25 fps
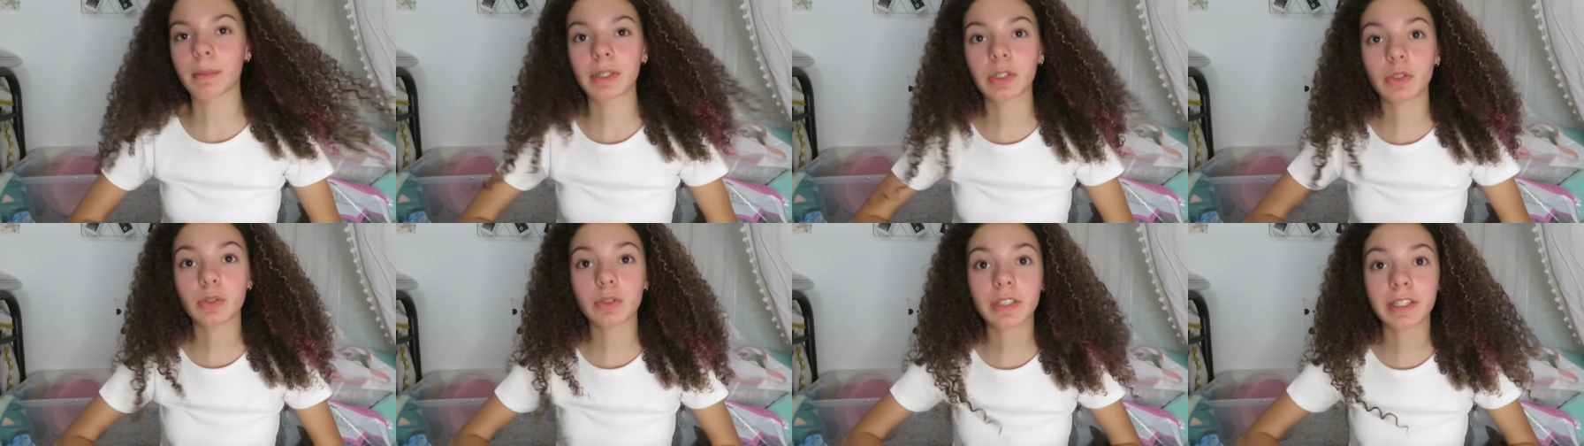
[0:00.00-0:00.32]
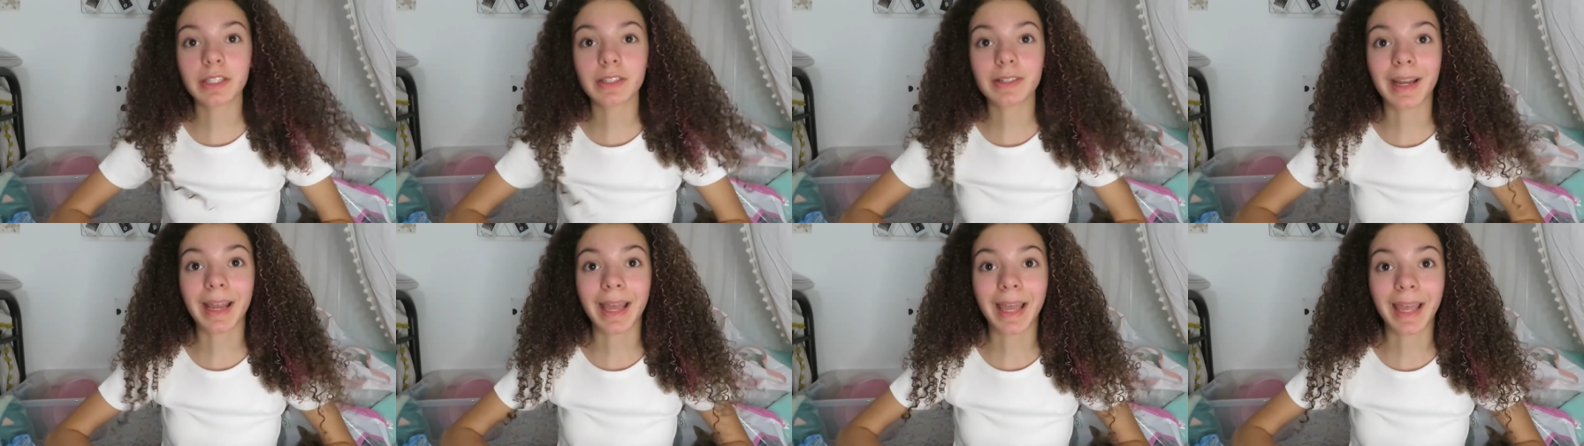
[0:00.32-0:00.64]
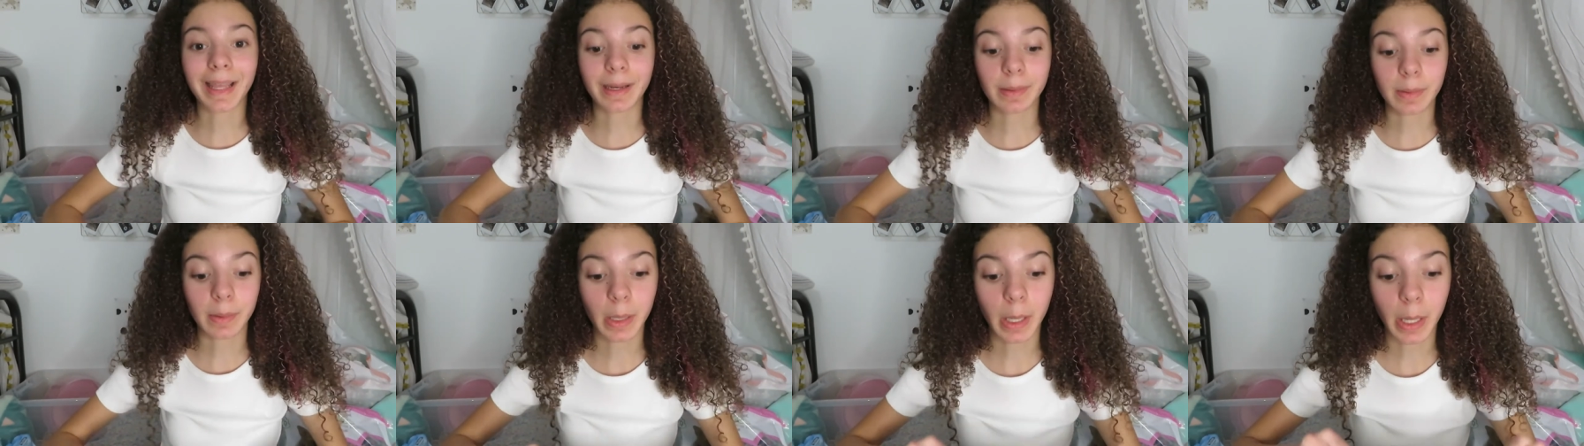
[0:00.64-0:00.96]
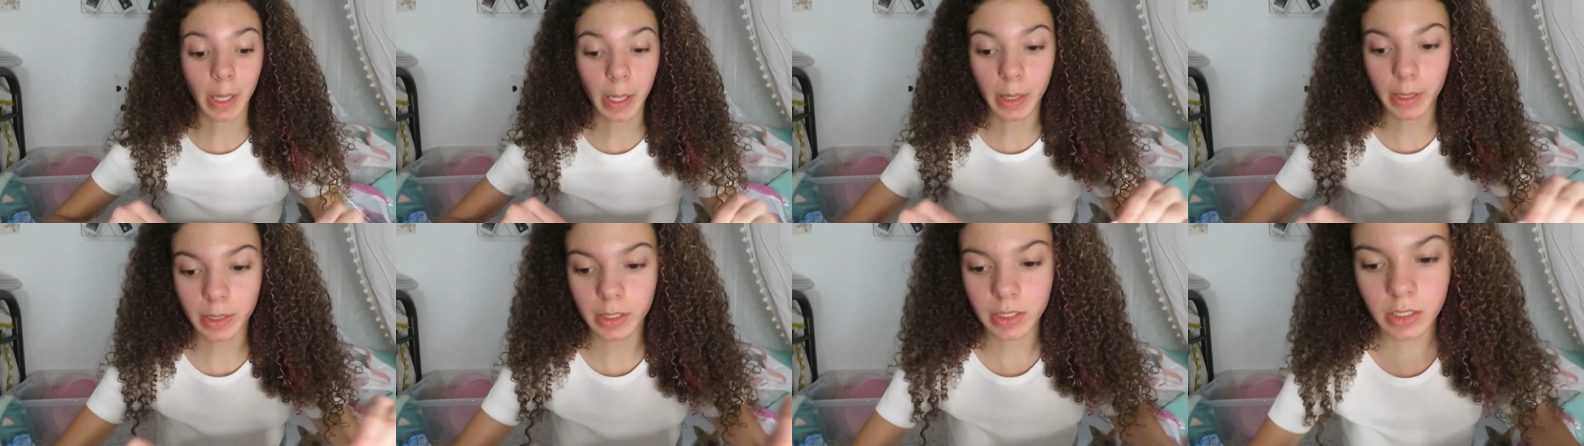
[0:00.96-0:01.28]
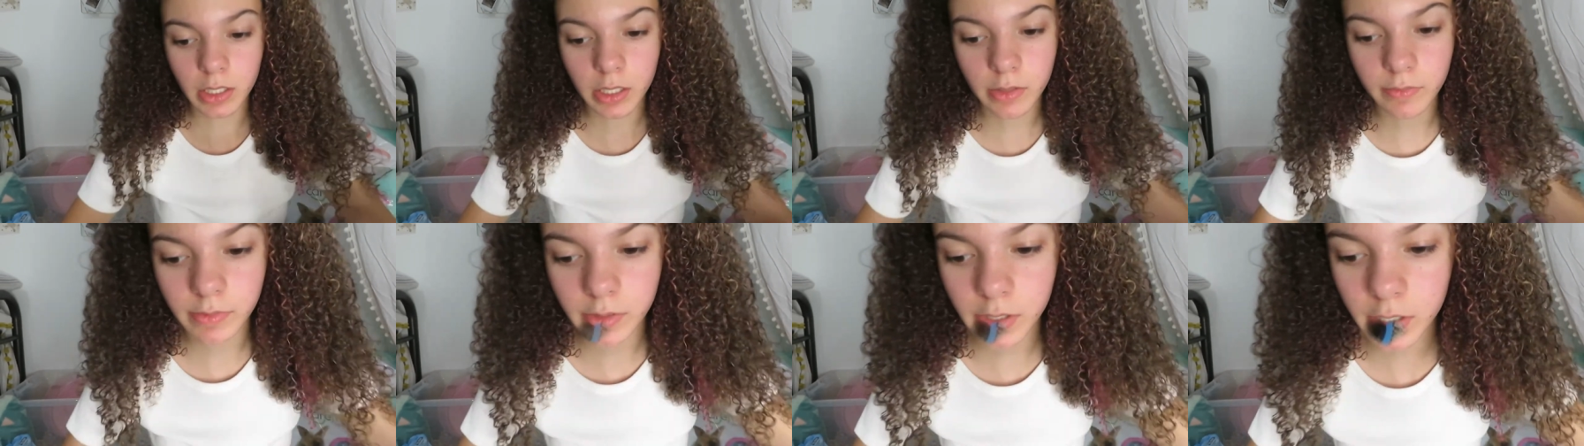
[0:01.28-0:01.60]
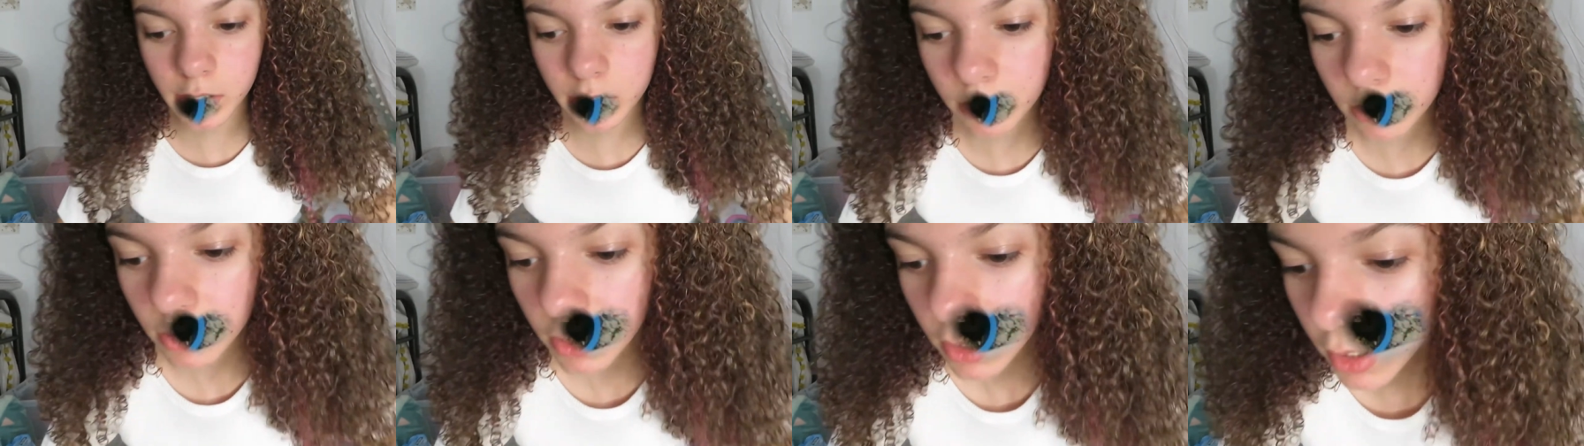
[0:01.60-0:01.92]
I'm going to add the other stuff
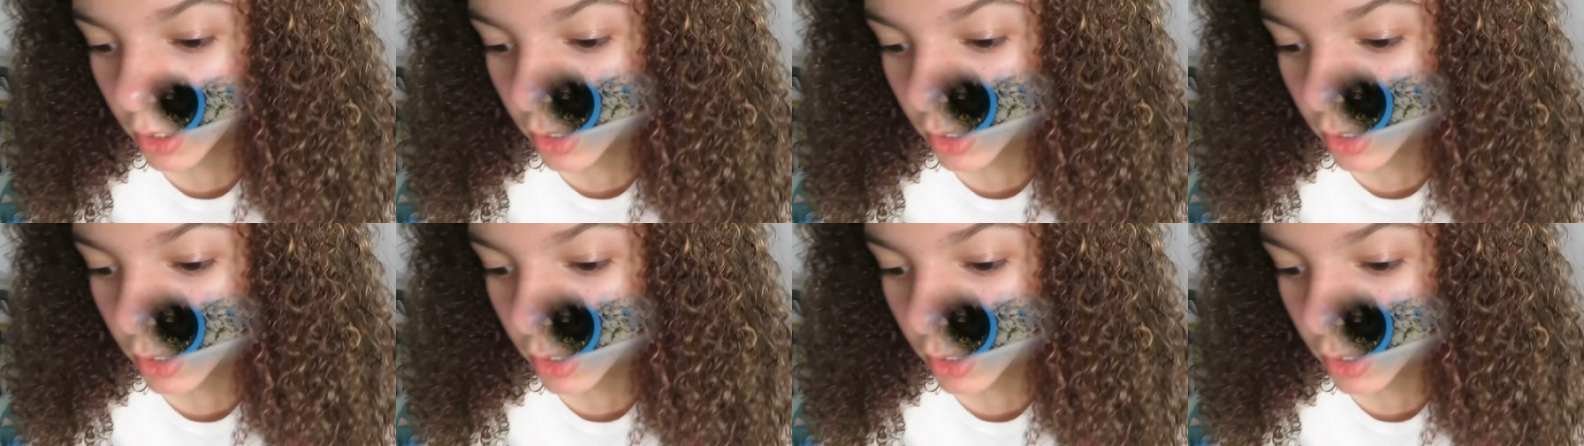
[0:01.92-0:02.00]
now.